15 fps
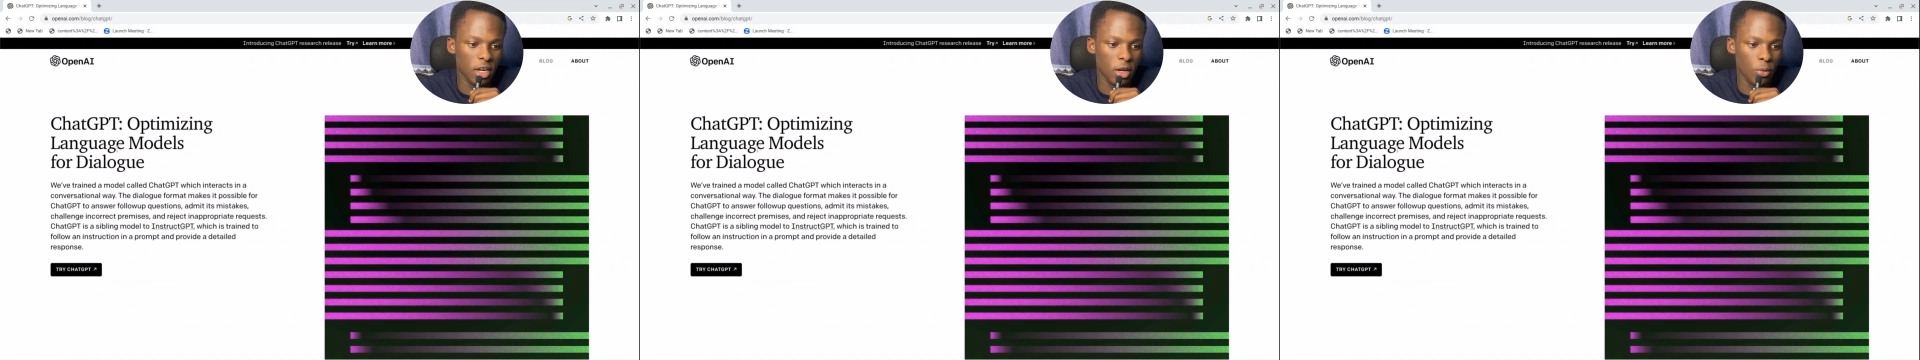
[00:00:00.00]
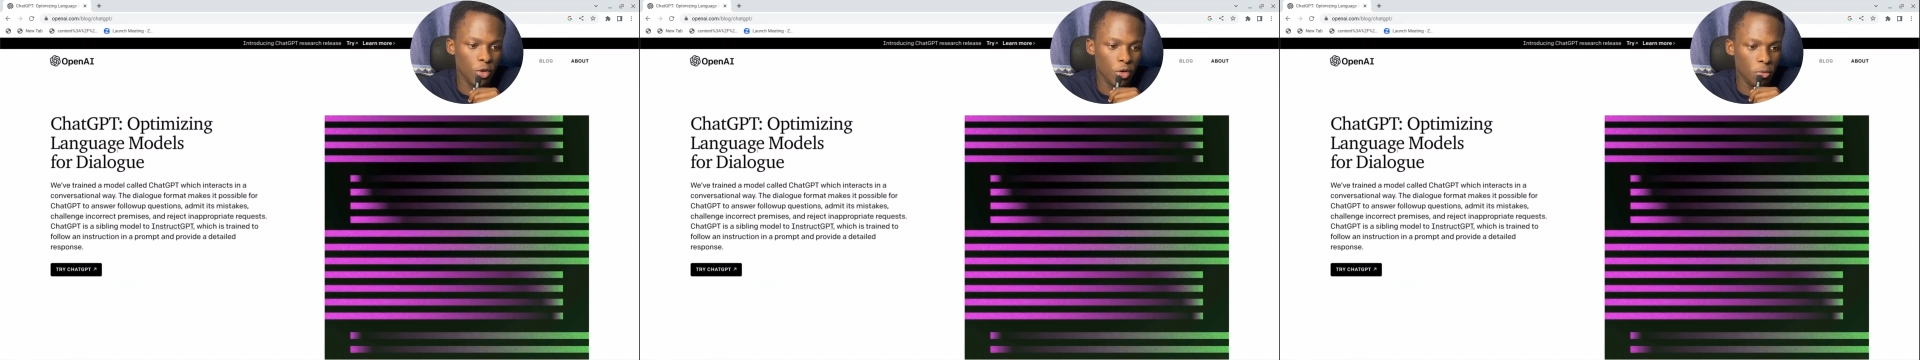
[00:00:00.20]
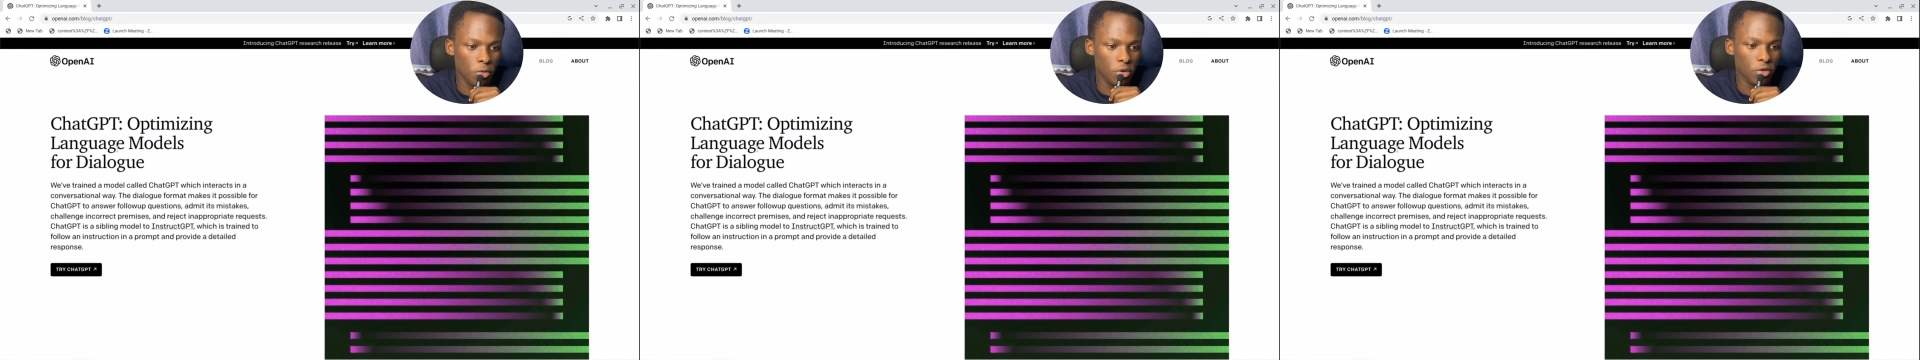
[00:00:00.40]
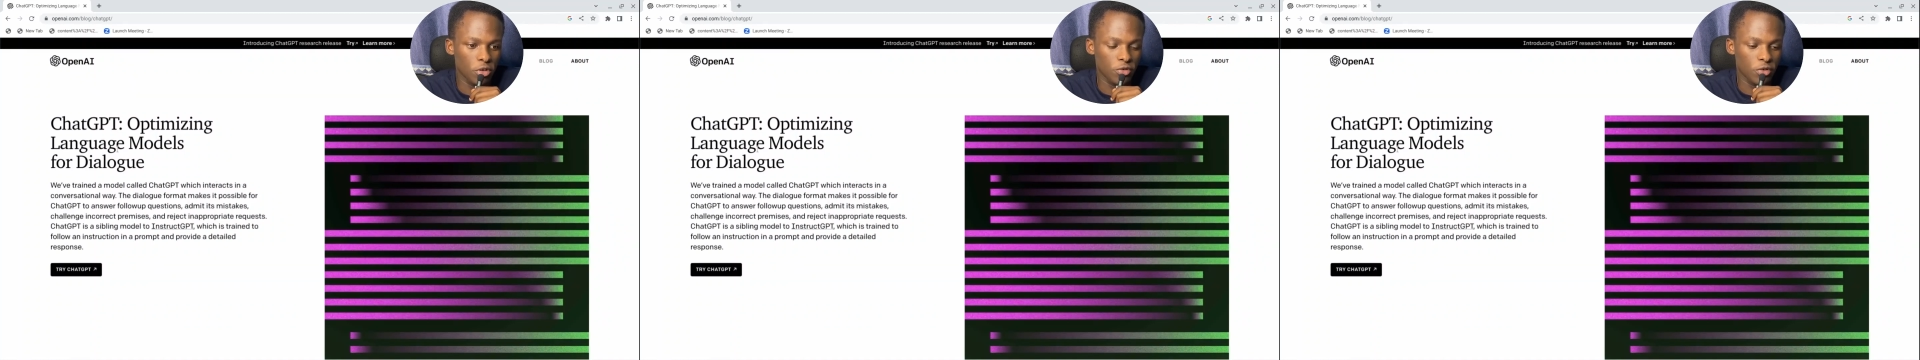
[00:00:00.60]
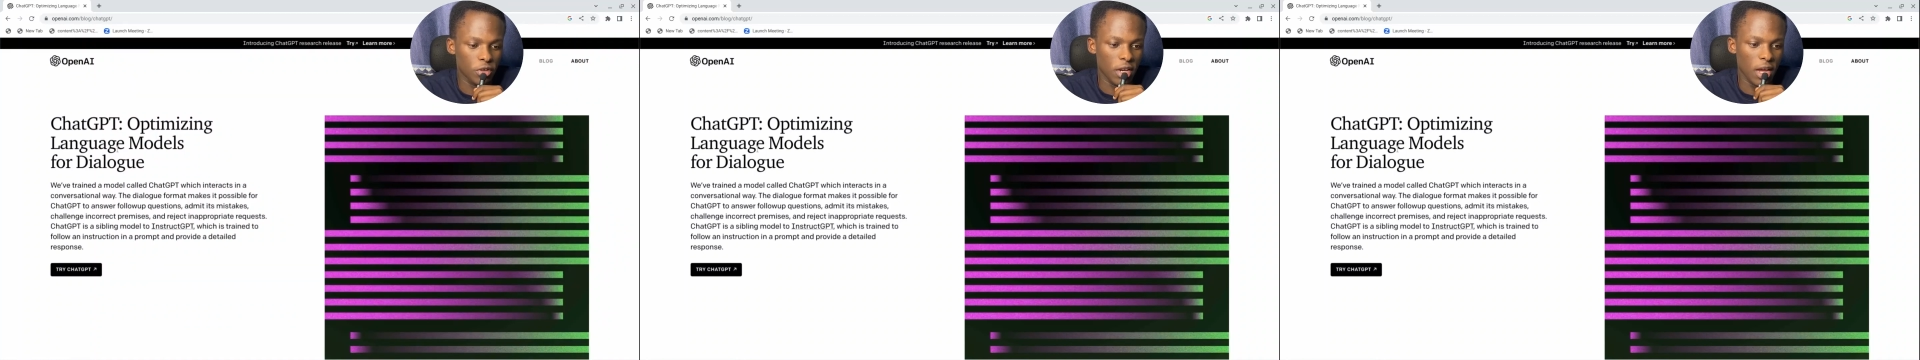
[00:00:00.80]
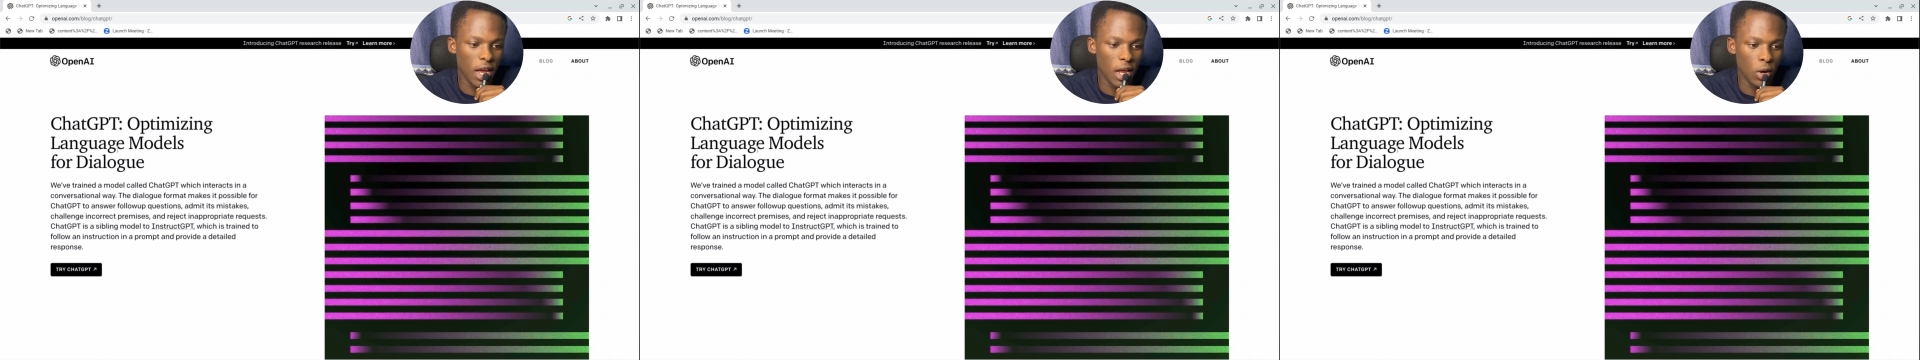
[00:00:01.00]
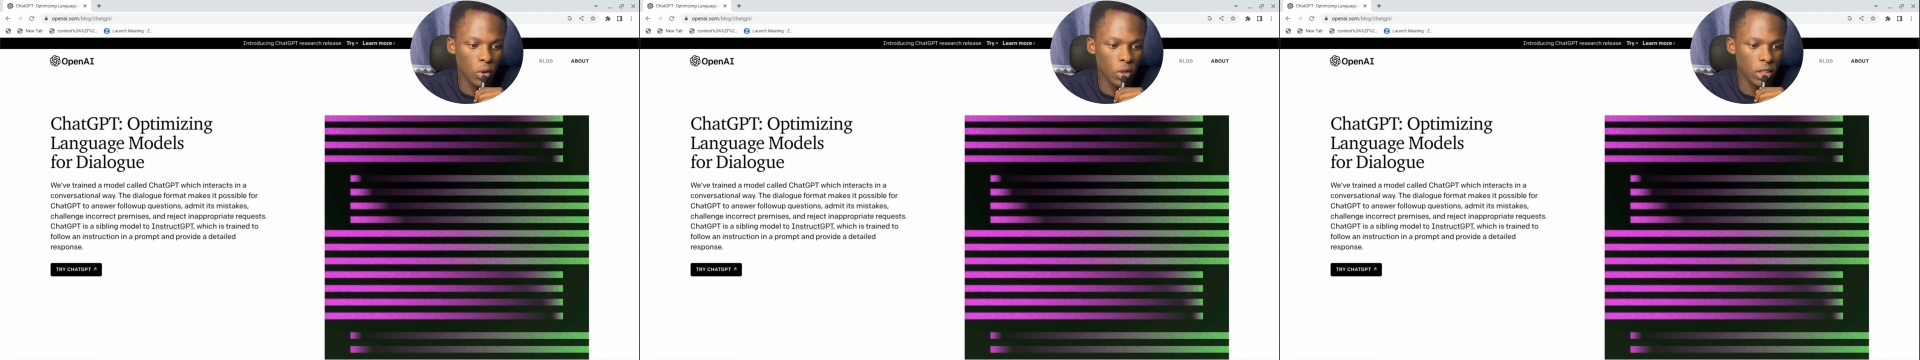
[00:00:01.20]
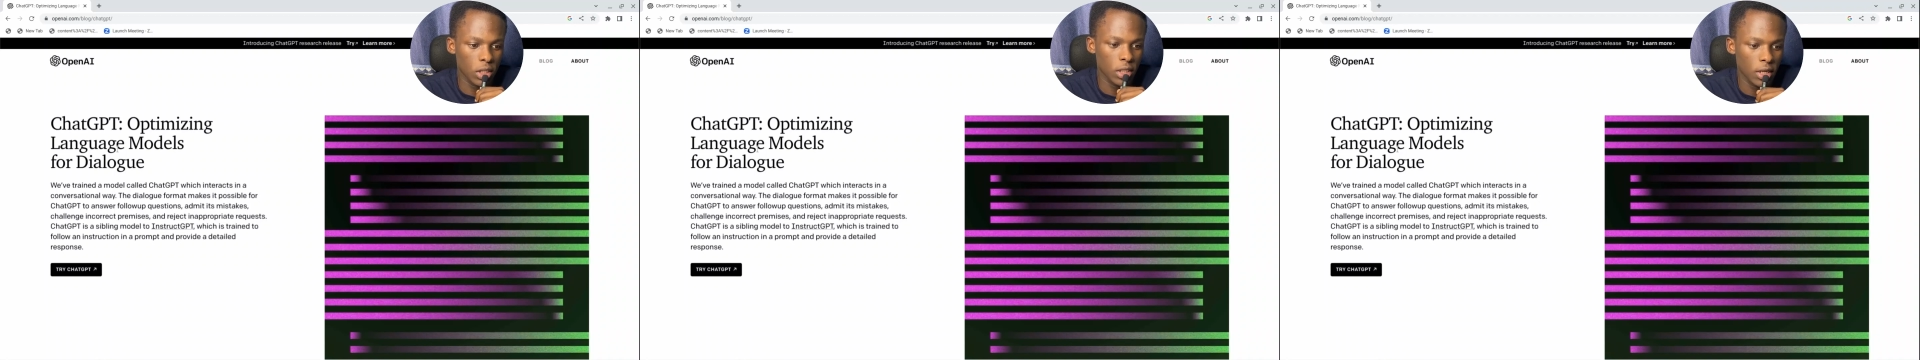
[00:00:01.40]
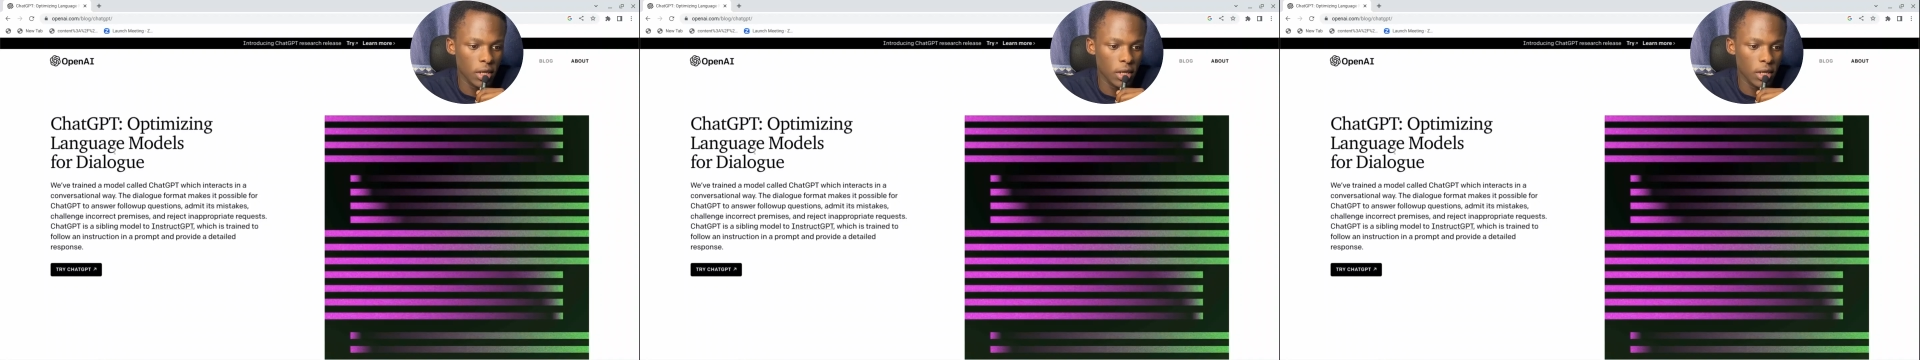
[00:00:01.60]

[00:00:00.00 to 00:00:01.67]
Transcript: language models for dialogue.